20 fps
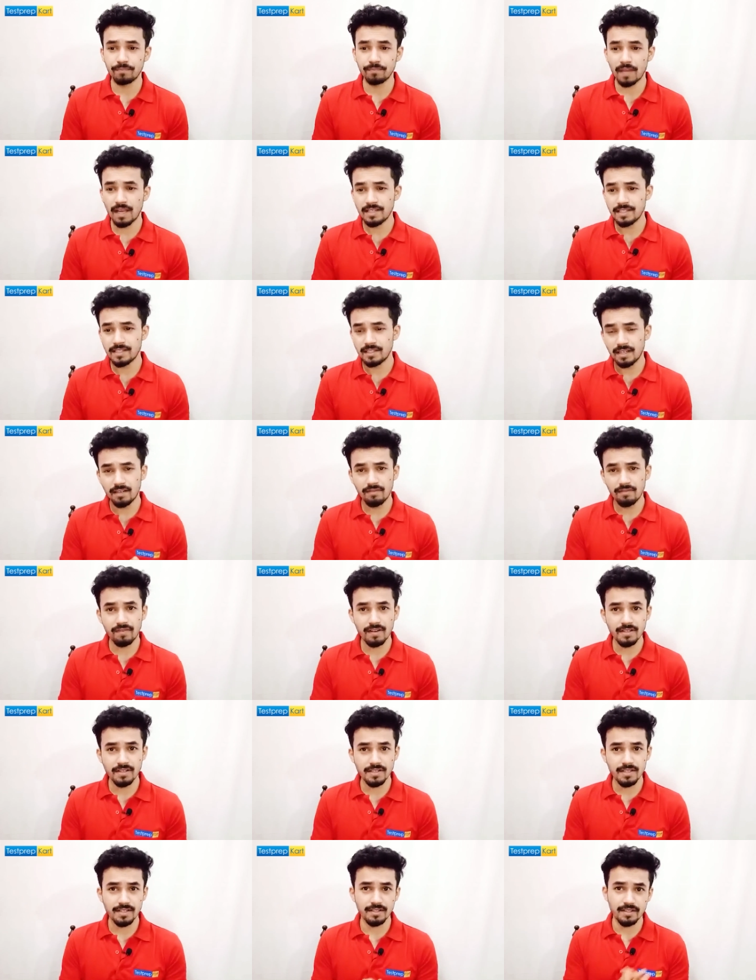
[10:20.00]
See the
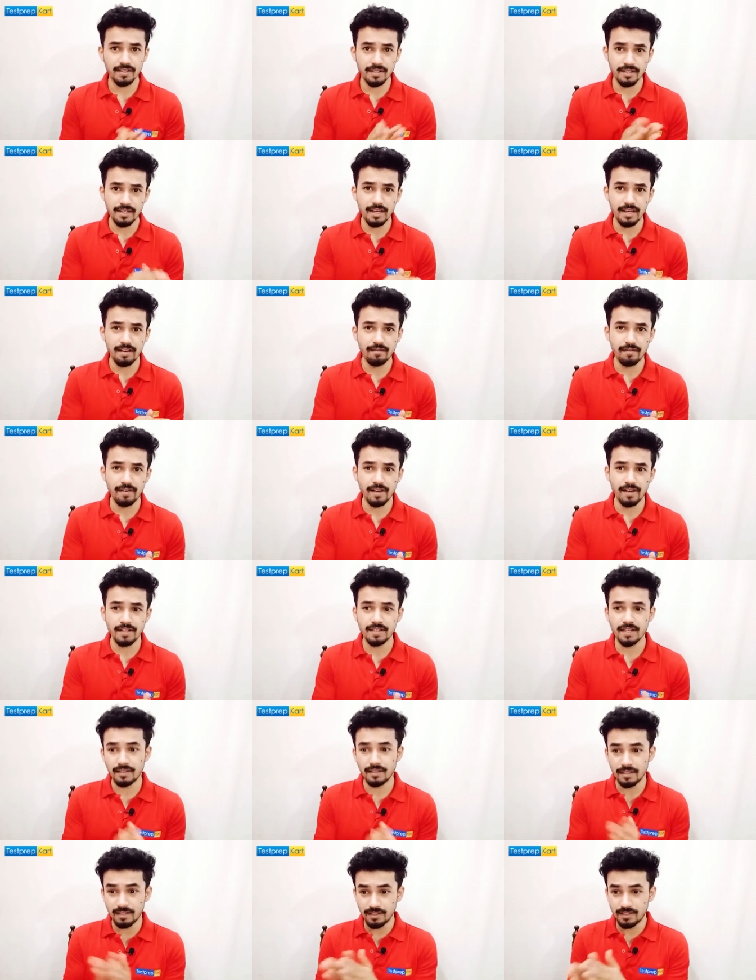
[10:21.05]
differences, this is average
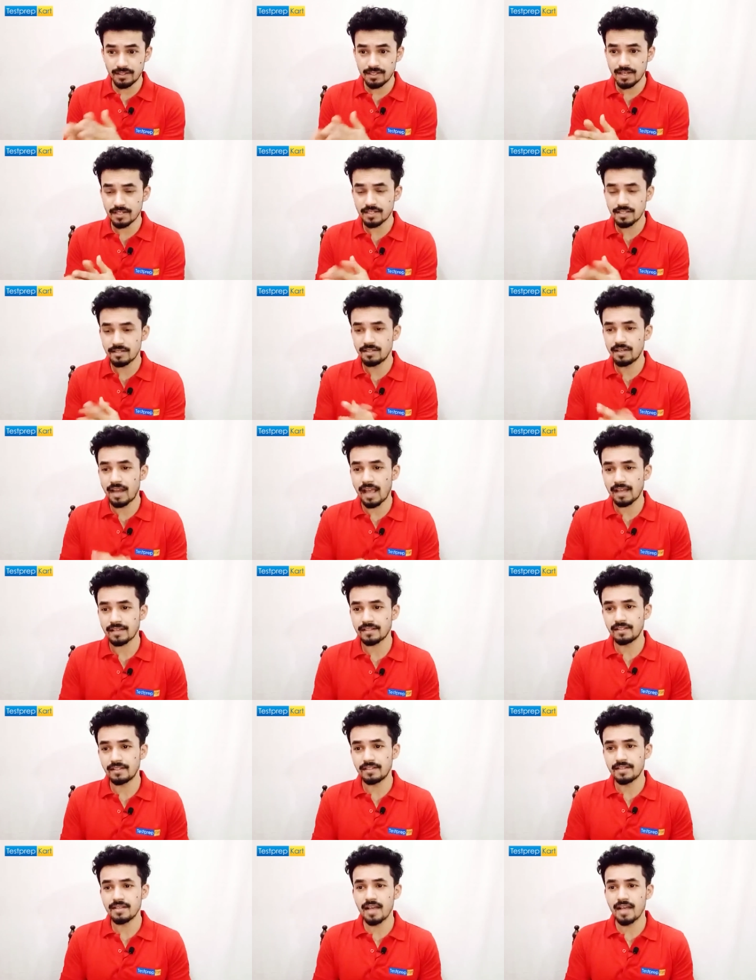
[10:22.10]
and then just next,
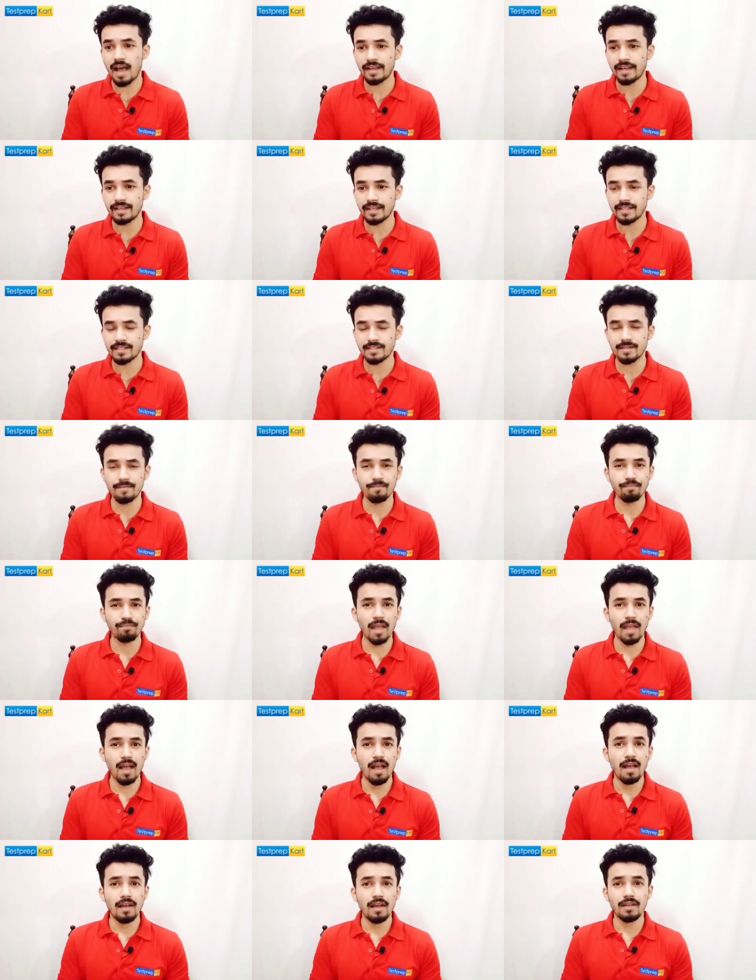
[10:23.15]
this is highest.
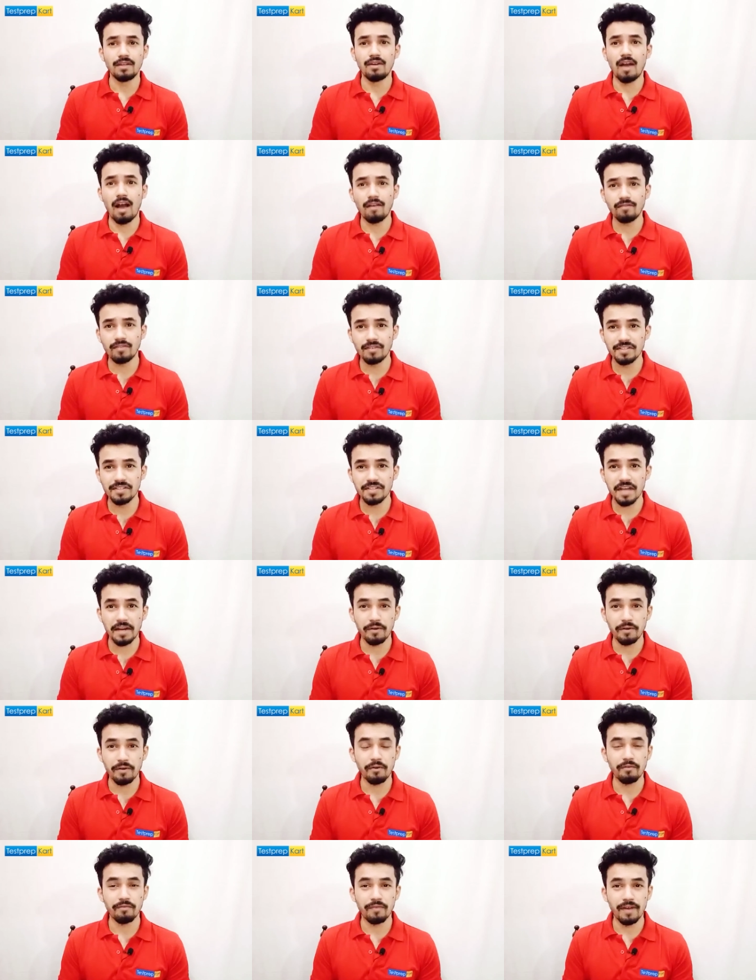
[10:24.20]
You have to
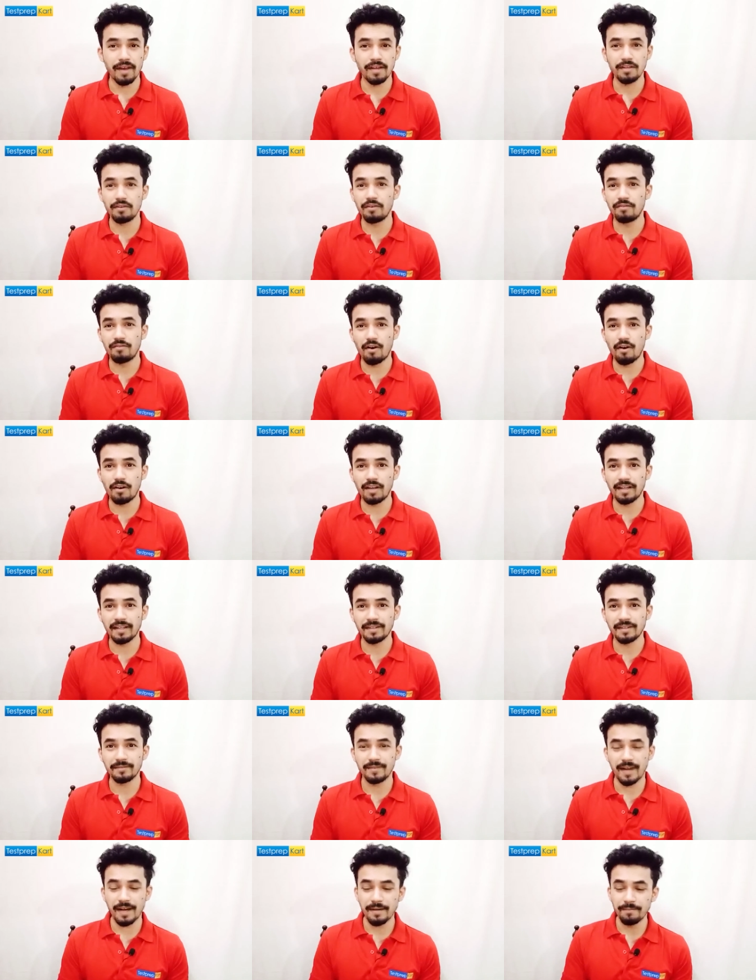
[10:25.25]
decide on where you are falling,
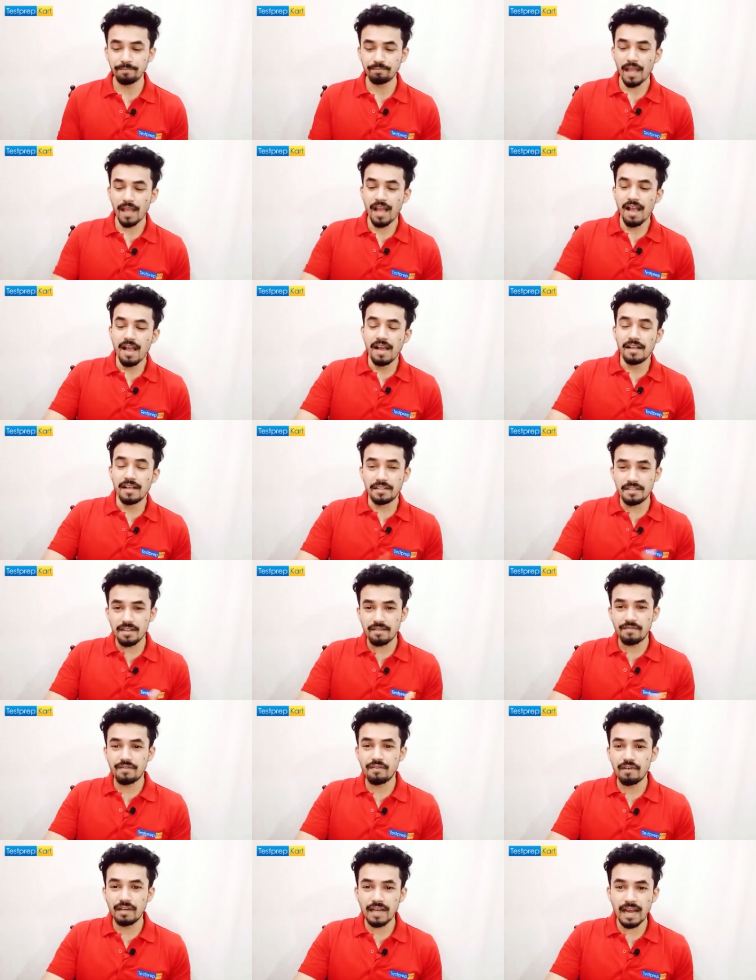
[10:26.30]
right? These are
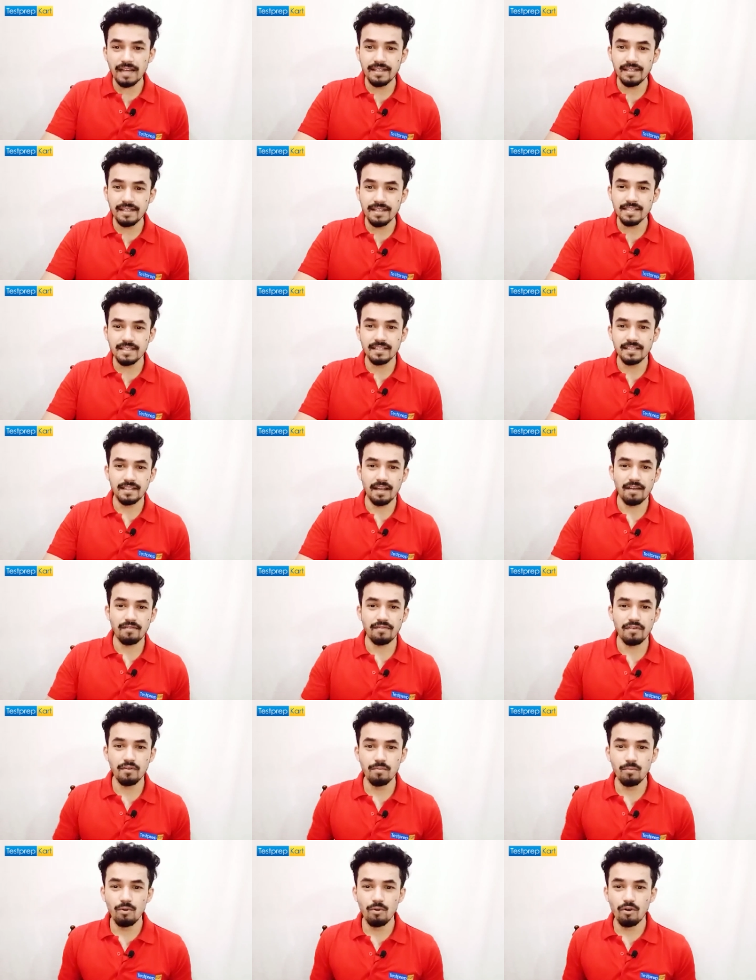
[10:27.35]
few NITs. There are
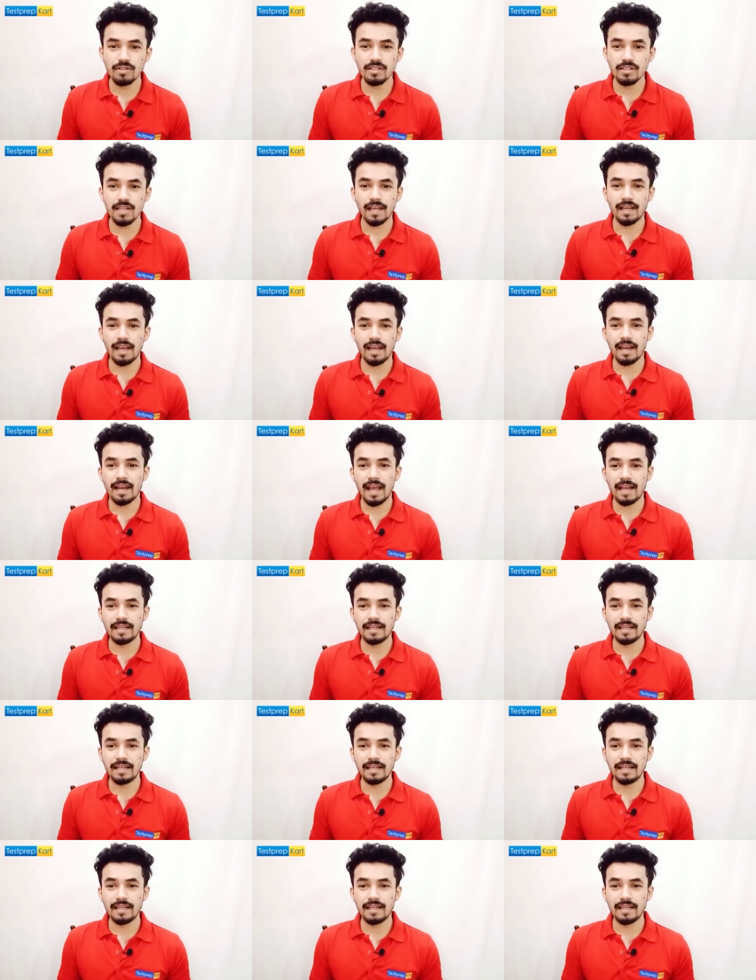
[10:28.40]
few more like NIT